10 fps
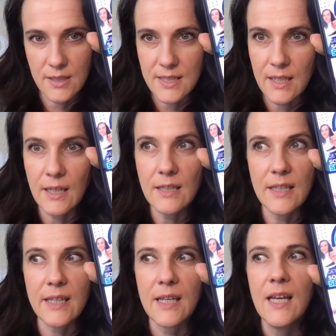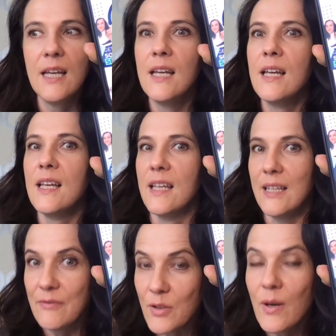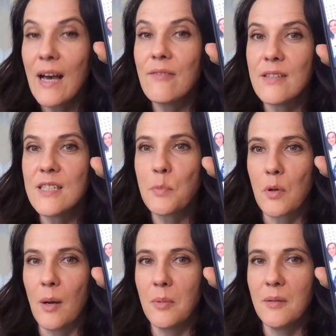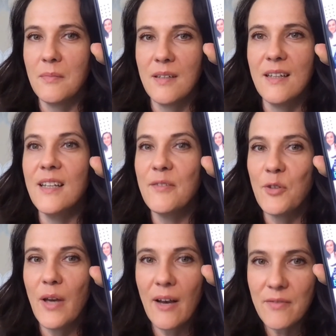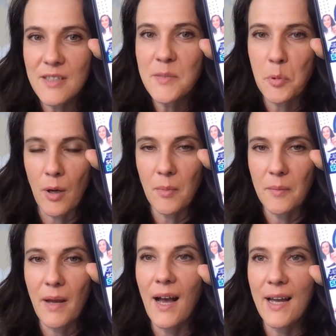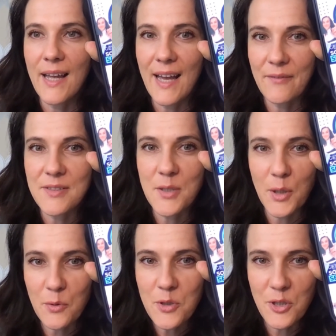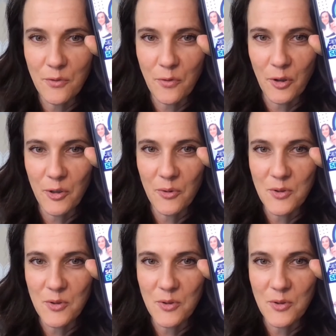It's kind of like, if you have this problem and if you have this problem, I have a solution for you.